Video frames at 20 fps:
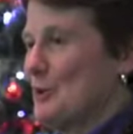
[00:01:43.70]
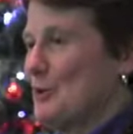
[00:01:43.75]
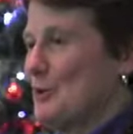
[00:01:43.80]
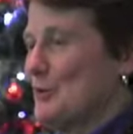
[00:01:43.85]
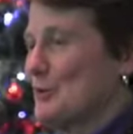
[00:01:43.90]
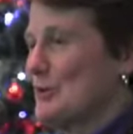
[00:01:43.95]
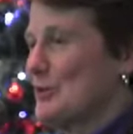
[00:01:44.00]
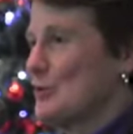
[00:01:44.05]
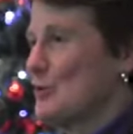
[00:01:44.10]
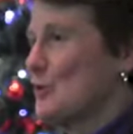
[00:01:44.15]

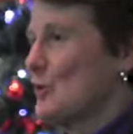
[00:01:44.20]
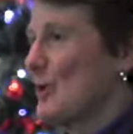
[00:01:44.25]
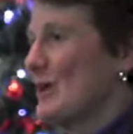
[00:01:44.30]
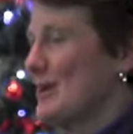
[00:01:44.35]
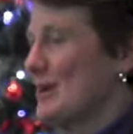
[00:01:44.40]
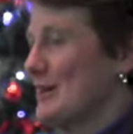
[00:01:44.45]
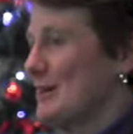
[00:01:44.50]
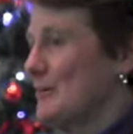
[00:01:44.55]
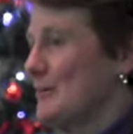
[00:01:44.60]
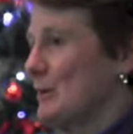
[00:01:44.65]
partner in
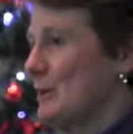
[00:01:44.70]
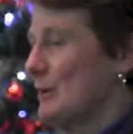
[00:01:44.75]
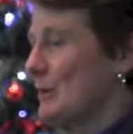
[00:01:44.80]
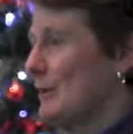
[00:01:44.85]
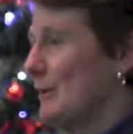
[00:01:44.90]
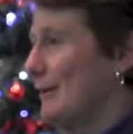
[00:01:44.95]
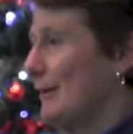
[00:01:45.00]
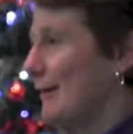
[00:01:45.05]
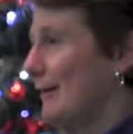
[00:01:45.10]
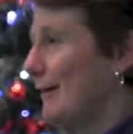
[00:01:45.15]
crime
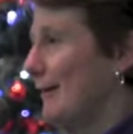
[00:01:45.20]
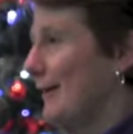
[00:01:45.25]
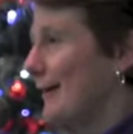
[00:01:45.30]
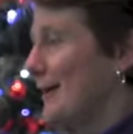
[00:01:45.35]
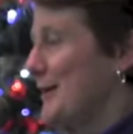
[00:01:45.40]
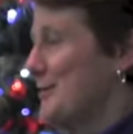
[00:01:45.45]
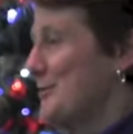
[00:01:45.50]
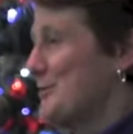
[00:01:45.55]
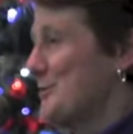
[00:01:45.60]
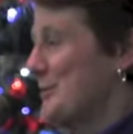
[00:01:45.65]
and
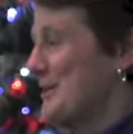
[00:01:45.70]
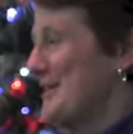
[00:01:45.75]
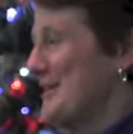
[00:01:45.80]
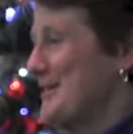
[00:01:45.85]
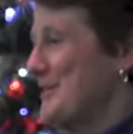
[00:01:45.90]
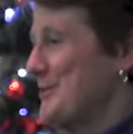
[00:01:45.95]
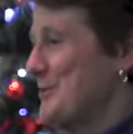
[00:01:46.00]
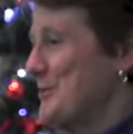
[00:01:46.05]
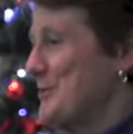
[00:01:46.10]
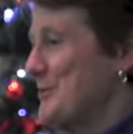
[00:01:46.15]

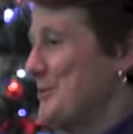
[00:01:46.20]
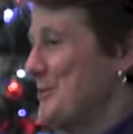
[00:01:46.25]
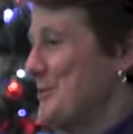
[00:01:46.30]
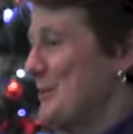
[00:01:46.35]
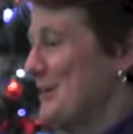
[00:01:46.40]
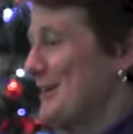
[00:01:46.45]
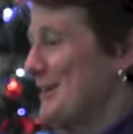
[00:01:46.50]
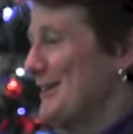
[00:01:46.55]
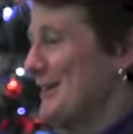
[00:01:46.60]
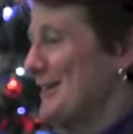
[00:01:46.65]
trying
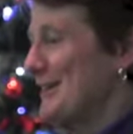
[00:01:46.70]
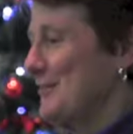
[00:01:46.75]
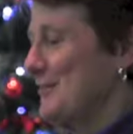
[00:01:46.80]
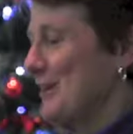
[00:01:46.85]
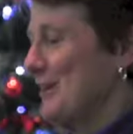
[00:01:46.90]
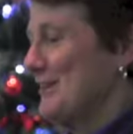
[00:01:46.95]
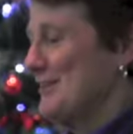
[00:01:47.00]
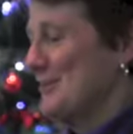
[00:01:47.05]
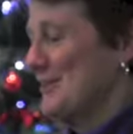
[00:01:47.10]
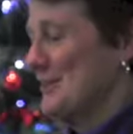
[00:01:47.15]
to
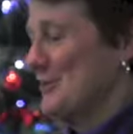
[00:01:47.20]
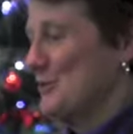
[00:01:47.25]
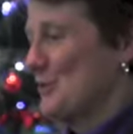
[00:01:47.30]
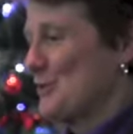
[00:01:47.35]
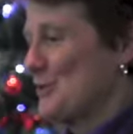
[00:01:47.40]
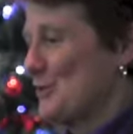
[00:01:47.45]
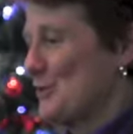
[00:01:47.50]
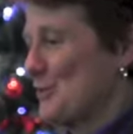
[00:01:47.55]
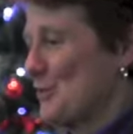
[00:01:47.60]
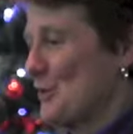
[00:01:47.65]
advance the
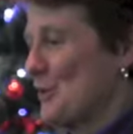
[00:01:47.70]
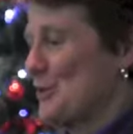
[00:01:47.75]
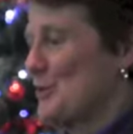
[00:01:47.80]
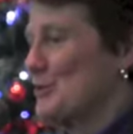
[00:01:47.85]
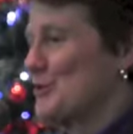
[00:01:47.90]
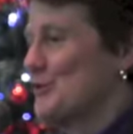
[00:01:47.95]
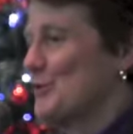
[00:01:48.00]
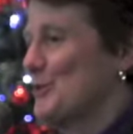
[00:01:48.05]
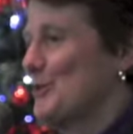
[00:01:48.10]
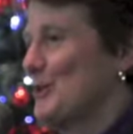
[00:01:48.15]
interests of
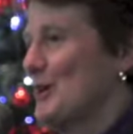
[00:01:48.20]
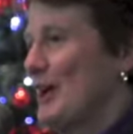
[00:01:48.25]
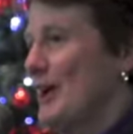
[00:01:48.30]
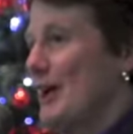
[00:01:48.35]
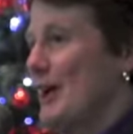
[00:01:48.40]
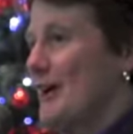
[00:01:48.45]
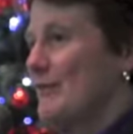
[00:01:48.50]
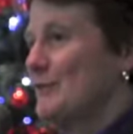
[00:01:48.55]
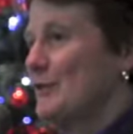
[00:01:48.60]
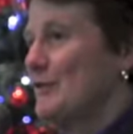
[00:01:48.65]
workers for
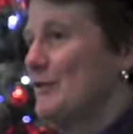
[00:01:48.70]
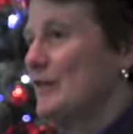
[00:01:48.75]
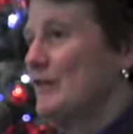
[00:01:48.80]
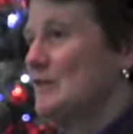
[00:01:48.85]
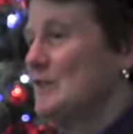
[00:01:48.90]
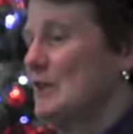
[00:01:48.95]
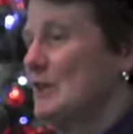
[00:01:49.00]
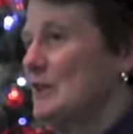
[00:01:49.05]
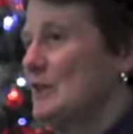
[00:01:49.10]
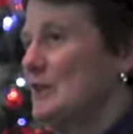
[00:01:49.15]

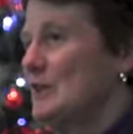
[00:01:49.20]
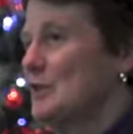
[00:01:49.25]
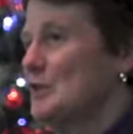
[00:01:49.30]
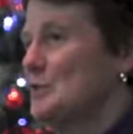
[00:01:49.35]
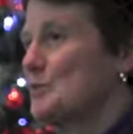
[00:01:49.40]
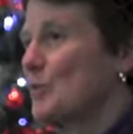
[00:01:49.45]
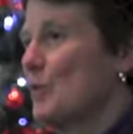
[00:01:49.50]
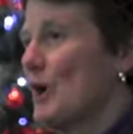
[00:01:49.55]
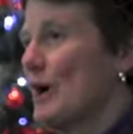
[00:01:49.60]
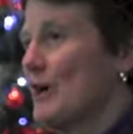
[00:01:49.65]
15
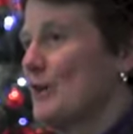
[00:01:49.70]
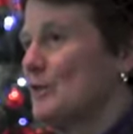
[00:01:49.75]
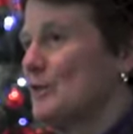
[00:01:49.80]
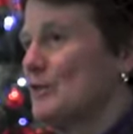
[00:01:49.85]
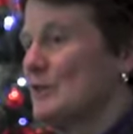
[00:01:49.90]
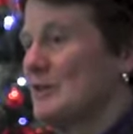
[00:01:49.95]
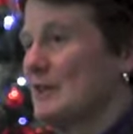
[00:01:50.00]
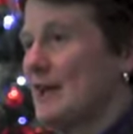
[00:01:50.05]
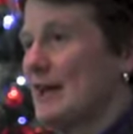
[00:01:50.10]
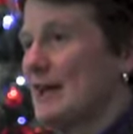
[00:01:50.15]
years. Prior
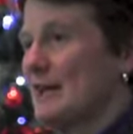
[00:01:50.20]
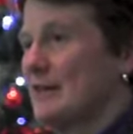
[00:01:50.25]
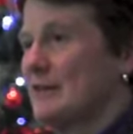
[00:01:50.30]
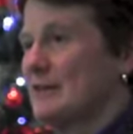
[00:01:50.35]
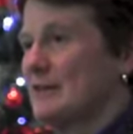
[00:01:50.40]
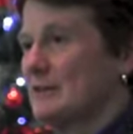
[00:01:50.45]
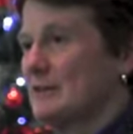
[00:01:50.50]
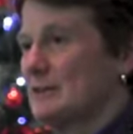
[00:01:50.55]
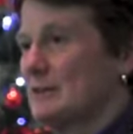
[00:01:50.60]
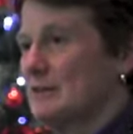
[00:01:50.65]
to that,
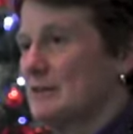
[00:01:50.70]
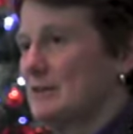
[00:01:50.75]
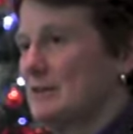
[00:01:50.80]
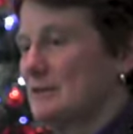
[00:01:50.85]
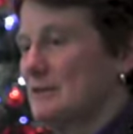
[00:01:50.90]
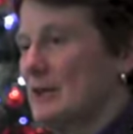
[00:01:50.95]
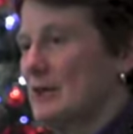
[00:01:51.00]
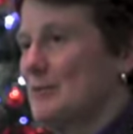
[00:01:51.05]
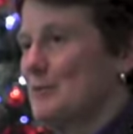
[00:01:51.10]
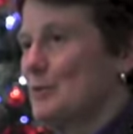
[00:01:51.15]
at the
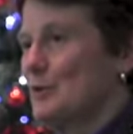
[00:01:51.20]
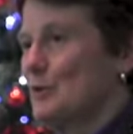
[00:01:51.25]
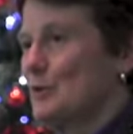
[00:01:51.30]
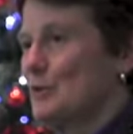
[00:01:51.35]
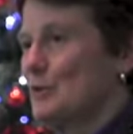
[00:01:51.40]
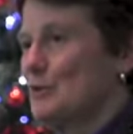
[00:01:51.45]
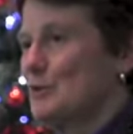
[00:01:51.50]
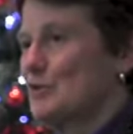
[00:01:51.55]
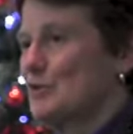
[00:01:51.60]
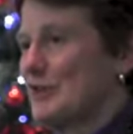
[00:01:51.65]

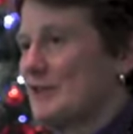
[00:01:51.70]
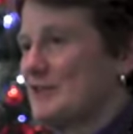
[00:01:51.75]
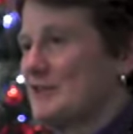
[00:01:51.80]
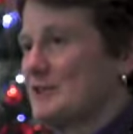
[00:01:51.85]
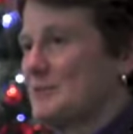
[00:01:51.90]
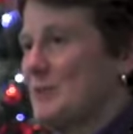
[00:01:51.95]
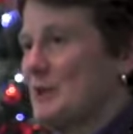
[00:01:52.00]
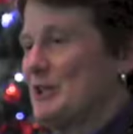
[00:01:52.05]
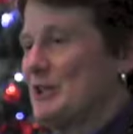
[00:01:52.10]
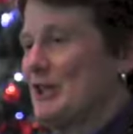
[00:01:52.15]
laborers, the
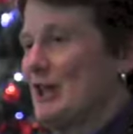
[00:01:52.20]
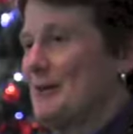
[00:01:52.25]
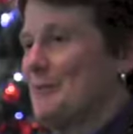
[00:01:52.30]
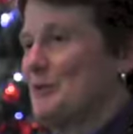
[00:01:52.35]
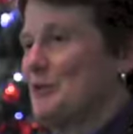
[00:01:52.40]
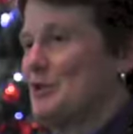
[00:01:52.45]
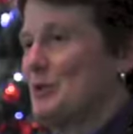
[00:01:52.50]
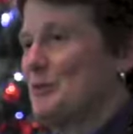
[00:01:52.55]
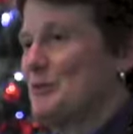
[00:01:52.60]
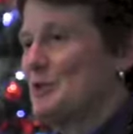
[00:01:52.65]
cement, lime,
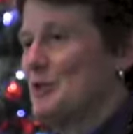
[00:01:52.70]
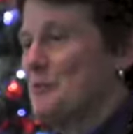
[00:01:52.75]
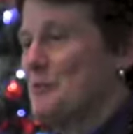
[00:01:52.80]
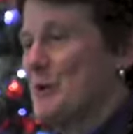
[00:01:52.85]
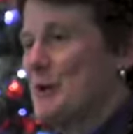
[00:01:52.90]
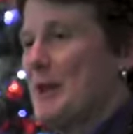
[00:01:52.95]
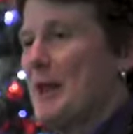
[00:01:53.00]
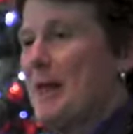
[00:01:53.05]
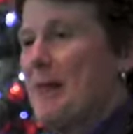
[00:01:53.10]
and gypsum,